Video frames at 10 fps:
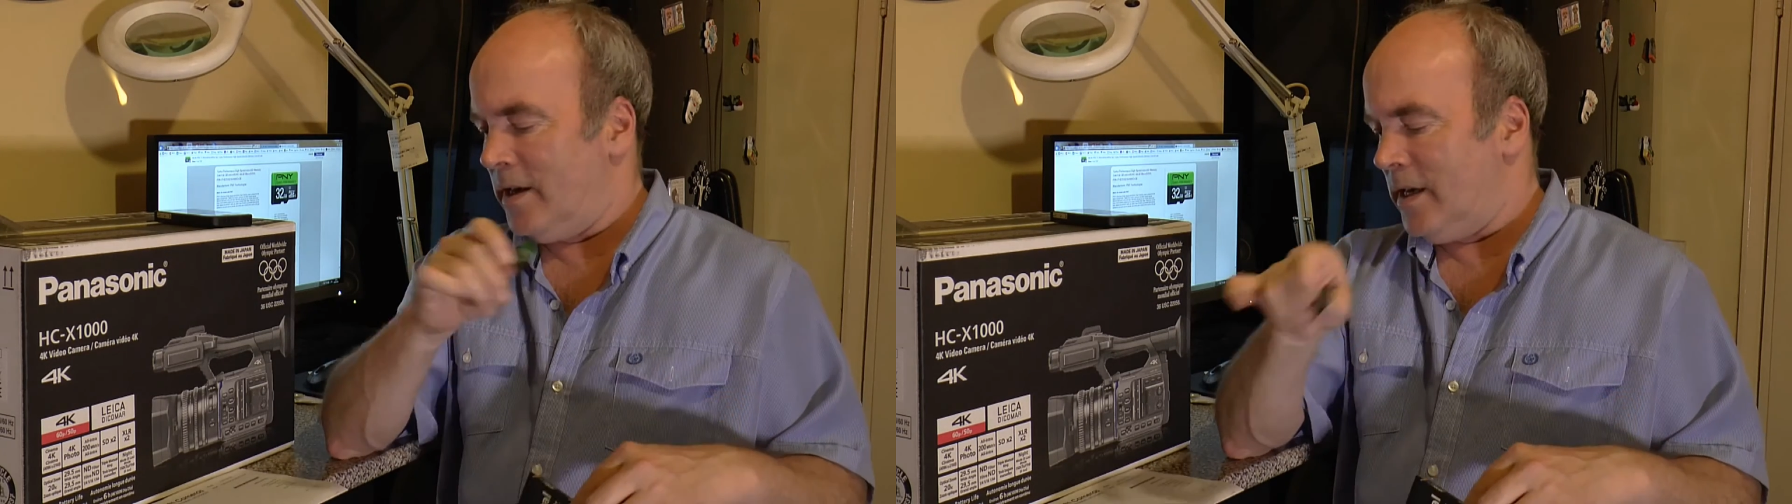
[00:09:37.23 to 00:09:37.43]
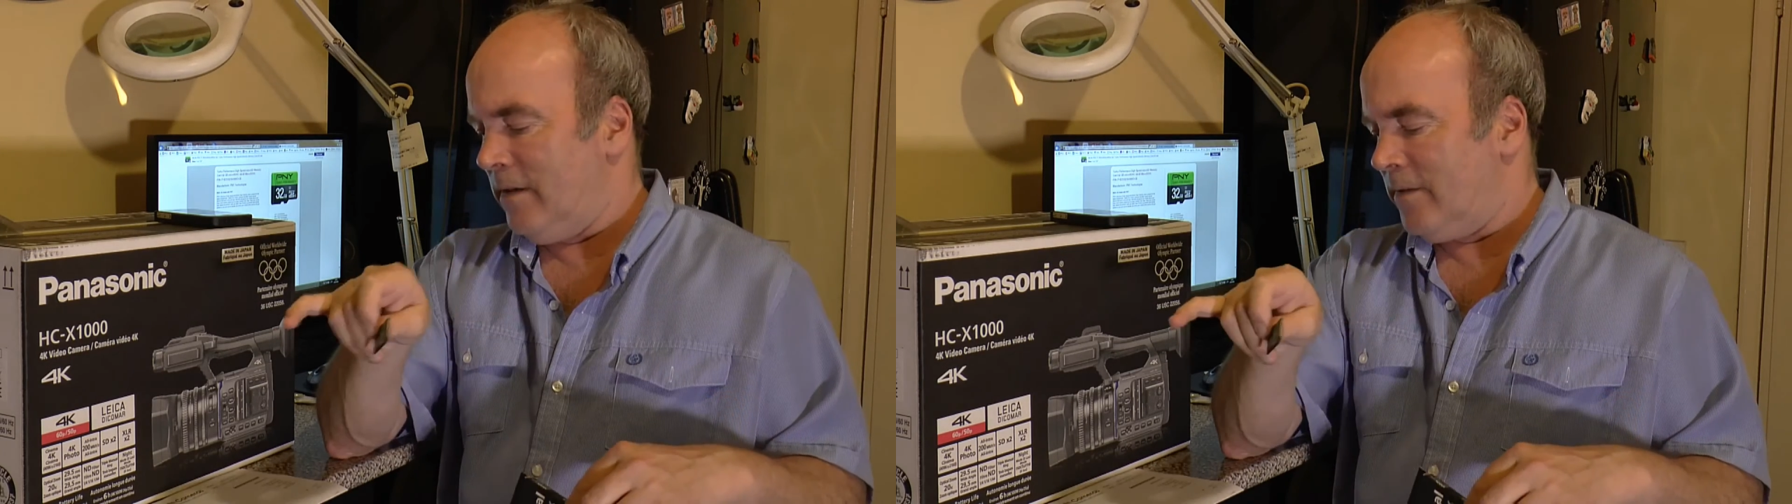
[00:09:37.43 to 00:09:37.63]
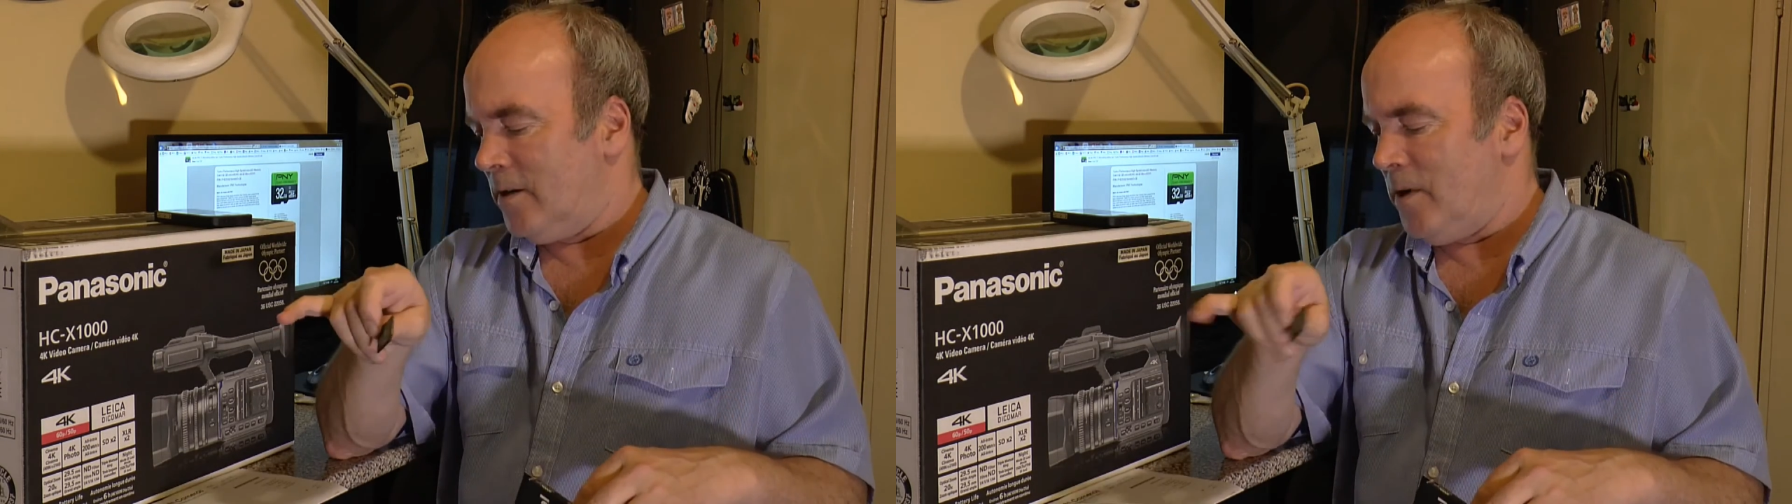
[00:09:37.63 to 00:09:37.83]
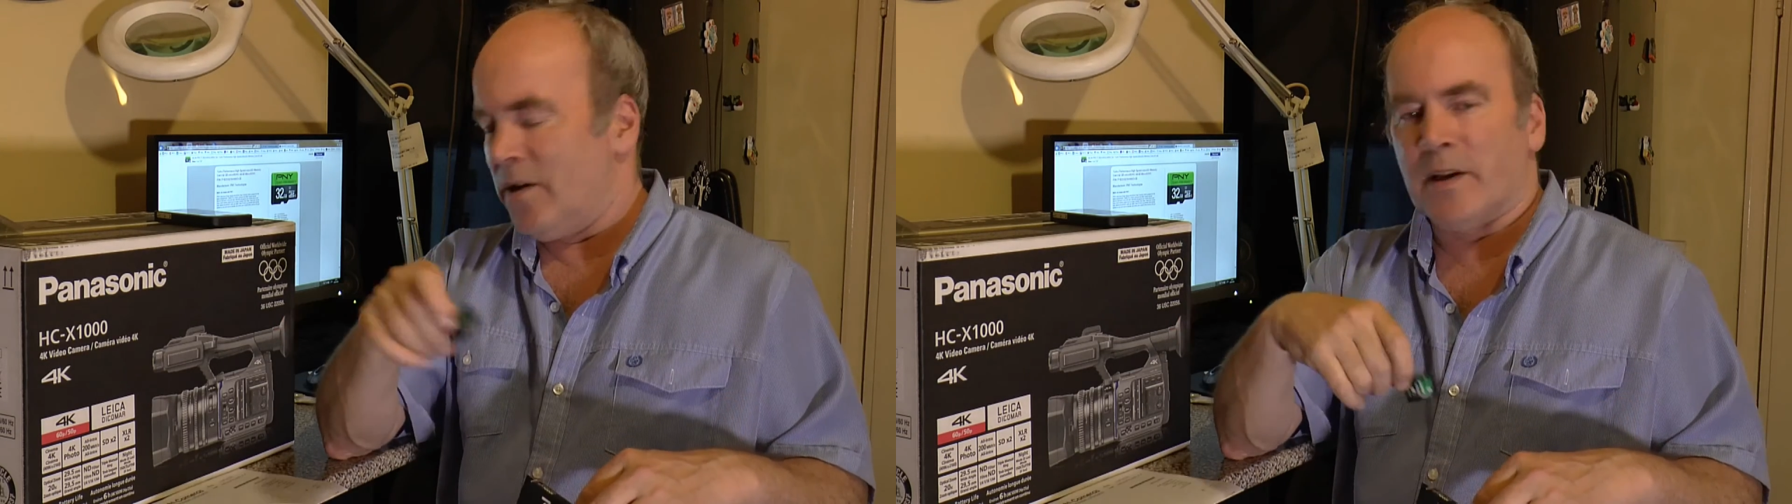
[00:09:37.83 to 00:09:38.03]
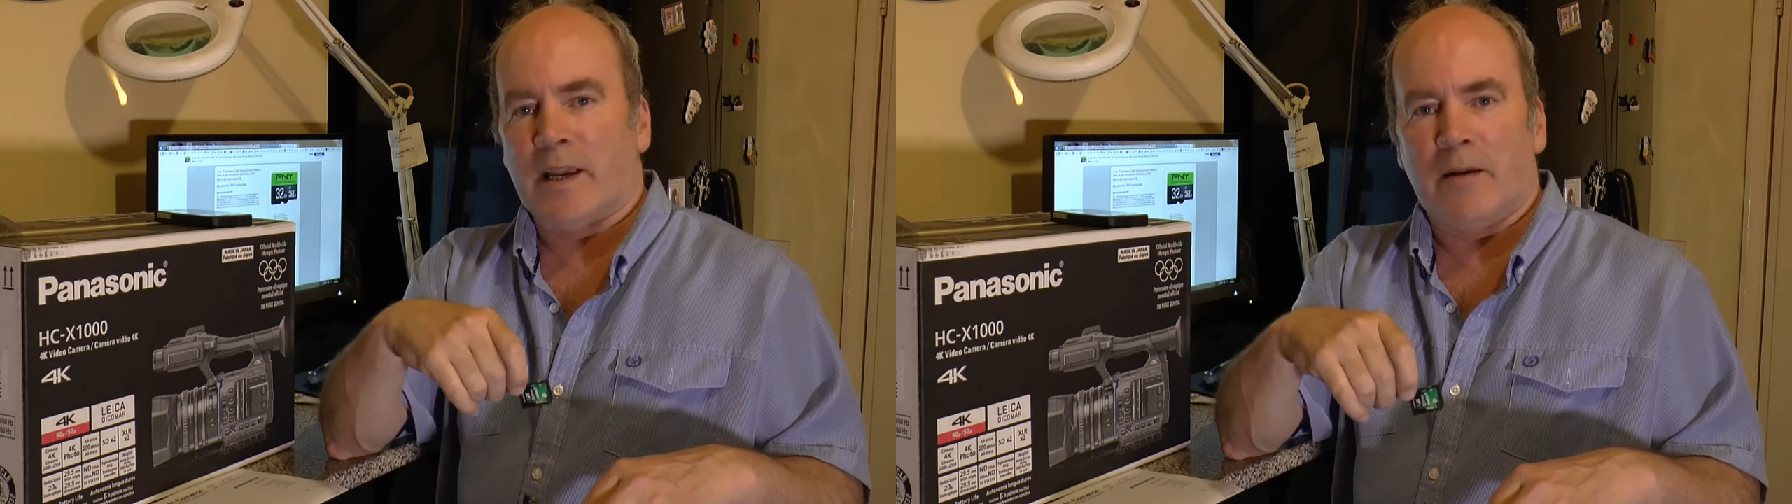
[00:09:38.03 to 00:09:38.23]
give
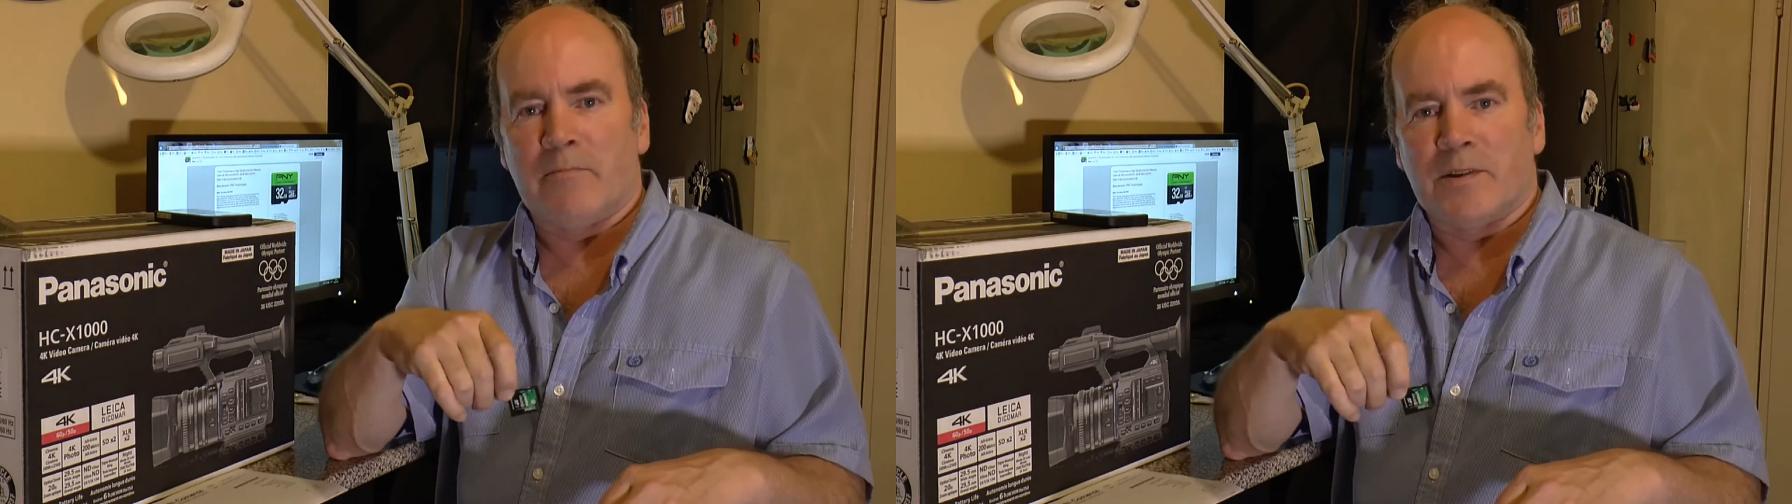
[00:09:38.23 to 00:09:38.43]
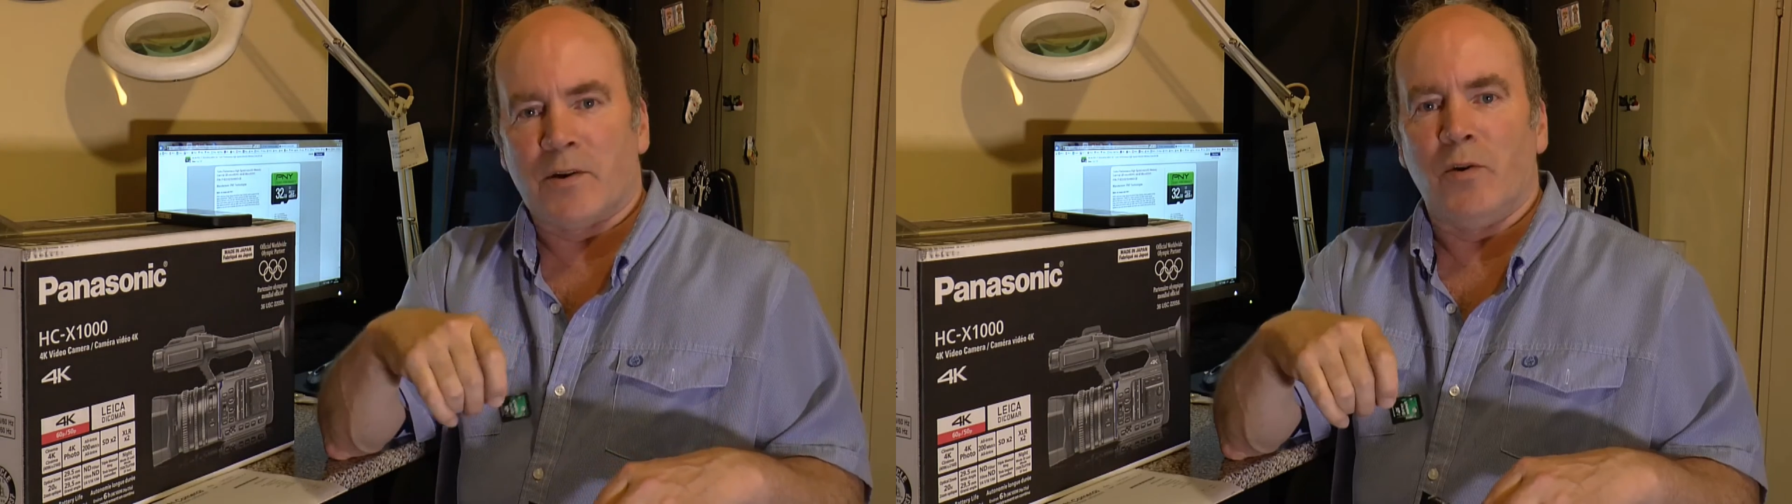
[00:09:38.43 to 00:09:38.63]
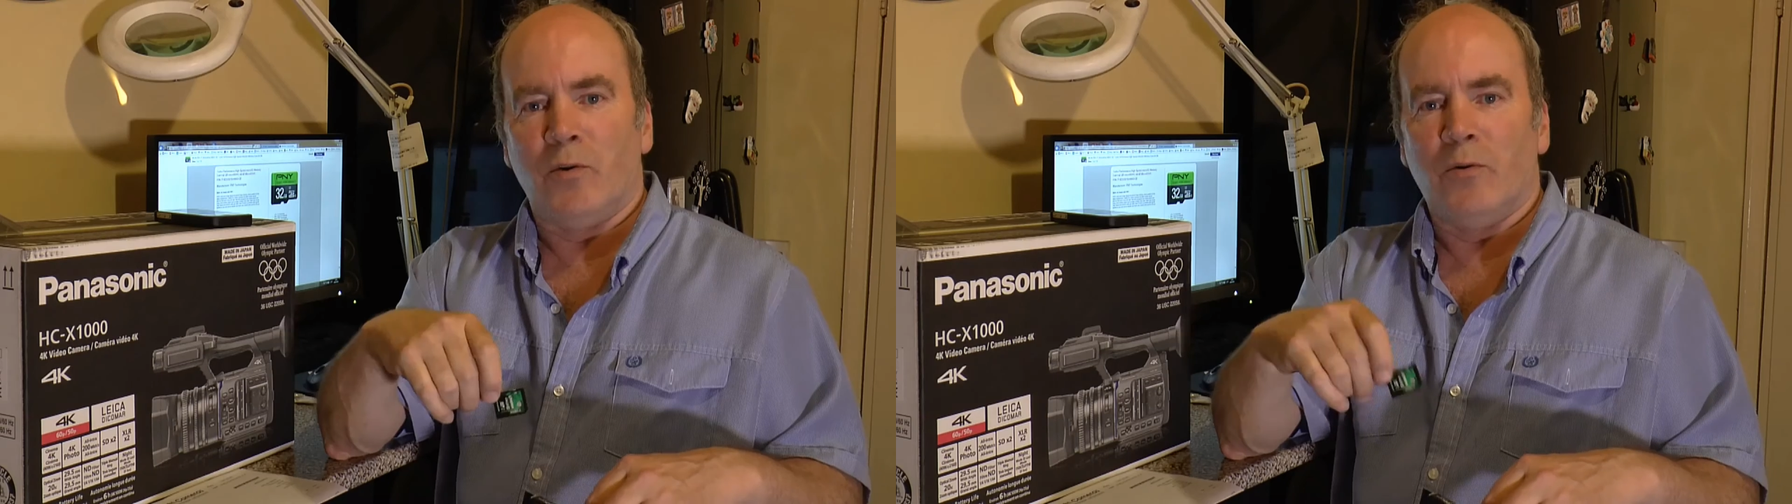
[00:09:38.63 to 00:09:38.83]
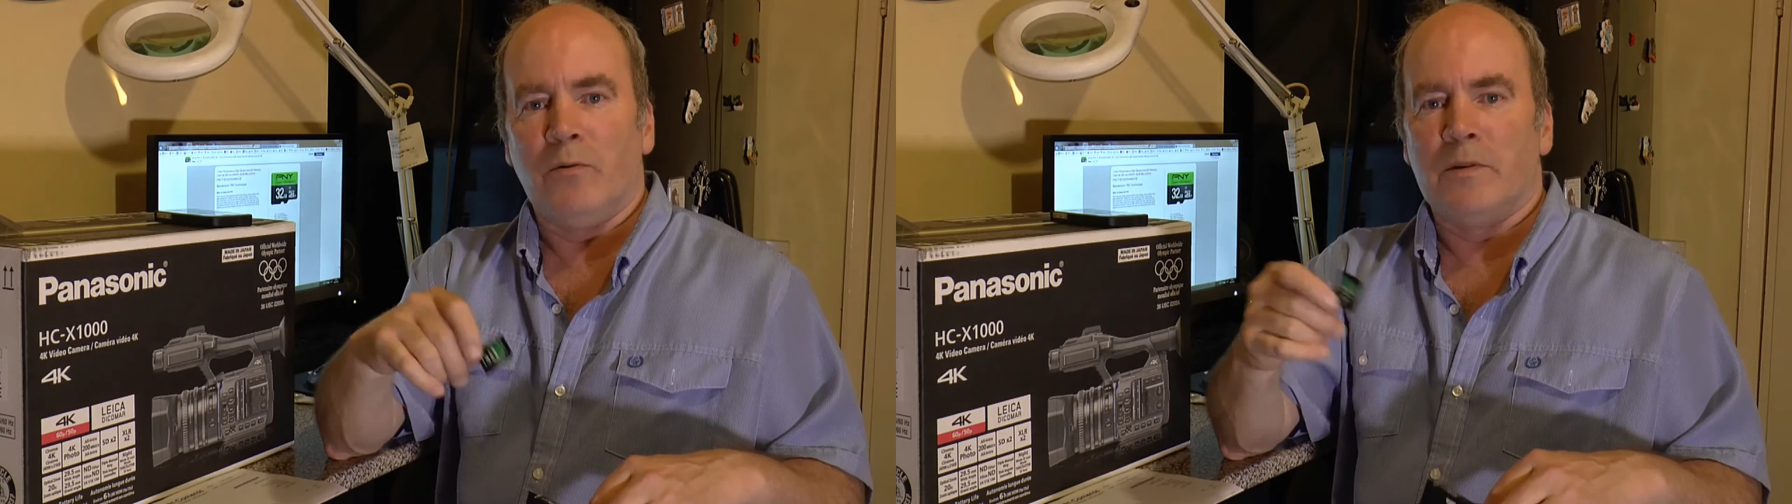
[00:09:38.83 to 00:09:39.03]
Camcorder Cameras a call,